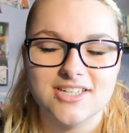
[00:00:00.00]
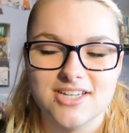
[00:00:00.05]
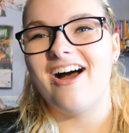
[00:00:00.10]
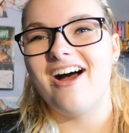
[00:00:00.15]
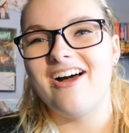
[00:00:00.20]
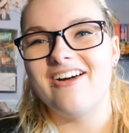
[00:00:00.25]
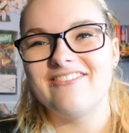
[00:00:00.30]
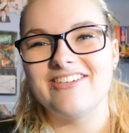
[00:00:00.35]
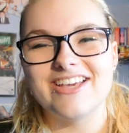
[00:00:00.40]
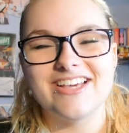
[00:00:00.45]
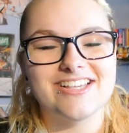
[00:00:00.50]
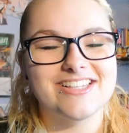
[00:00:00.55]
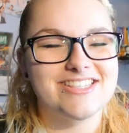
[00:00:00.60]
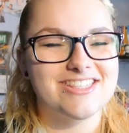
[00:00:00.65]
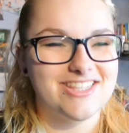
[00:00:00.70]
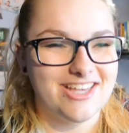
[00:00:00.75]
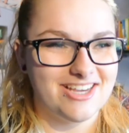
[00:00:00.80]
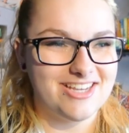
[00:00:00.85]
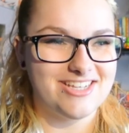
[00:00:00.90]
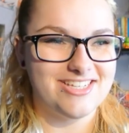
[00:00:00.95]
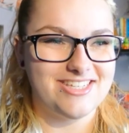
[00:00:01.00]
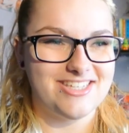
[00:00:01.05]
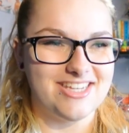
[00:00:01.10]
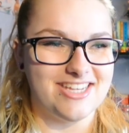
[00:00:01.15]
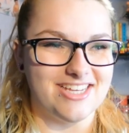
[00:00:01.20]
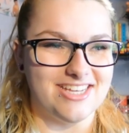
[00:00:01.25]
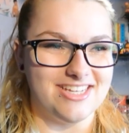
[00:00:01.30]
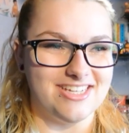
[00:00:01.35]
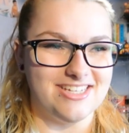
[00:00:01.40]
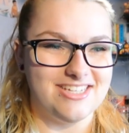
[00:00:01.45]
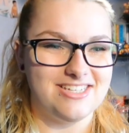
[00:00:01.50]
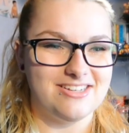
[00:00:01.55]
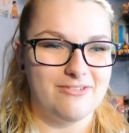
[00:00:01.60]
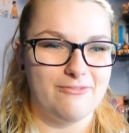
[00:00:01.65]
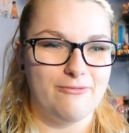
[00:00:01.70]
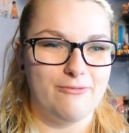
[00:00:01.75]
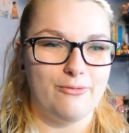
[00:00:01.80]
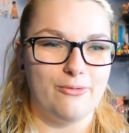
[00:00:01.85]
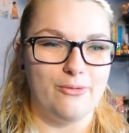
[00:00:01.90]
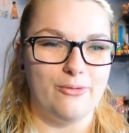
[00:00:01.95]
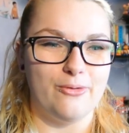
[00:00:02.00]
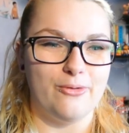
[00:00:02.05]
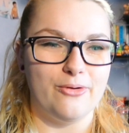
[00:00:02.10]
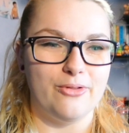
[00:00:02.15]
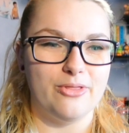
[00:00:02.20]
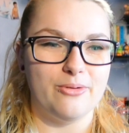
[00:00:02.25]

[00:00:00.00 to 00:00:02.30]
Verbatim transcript: I'm excited for